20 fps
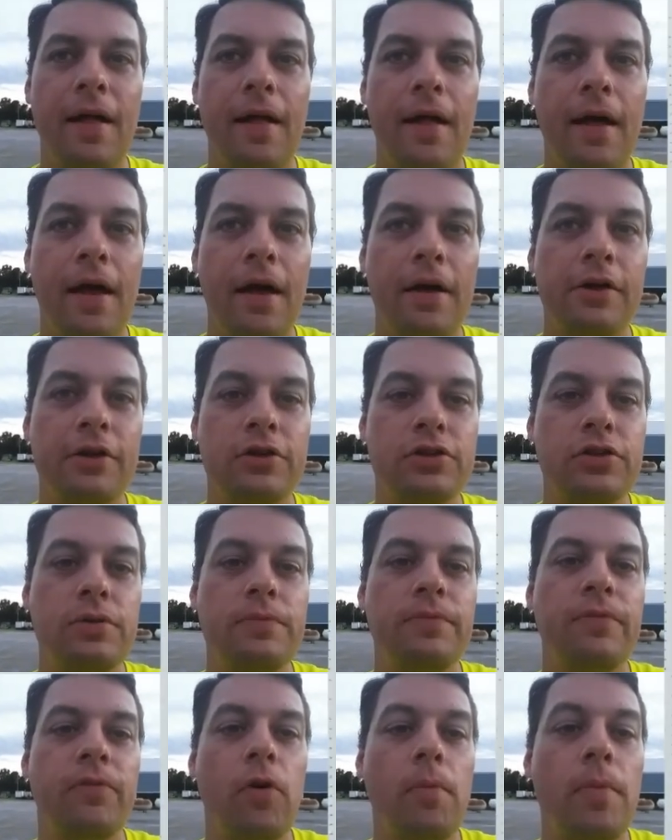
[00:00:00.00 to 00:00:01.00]
your two
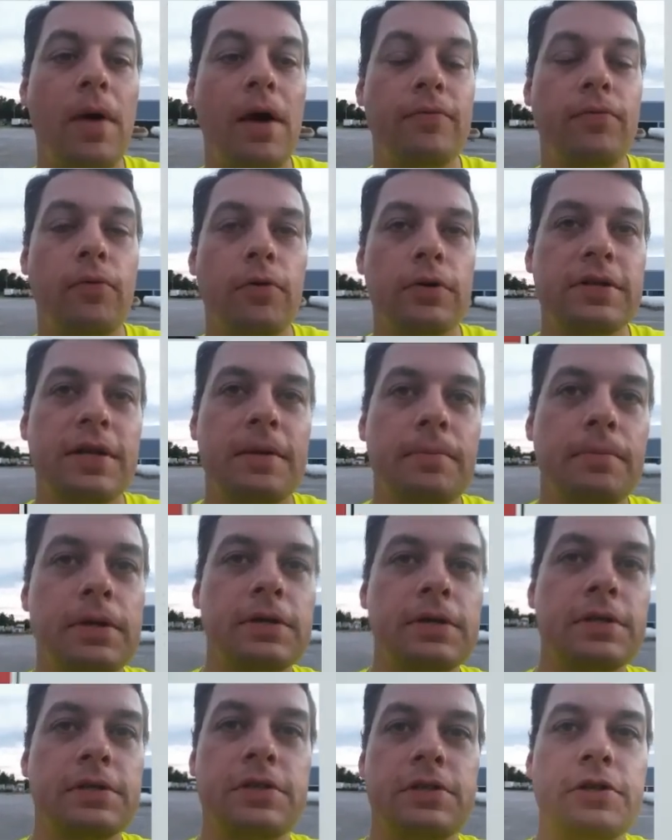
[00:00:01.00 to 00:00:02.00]
4x4
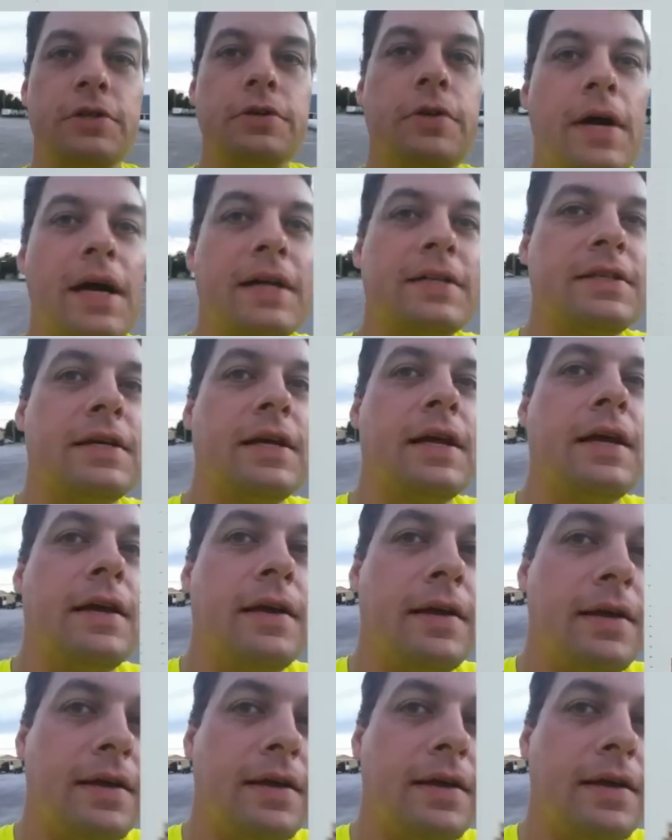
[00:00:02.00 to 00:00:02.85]
timbers to actually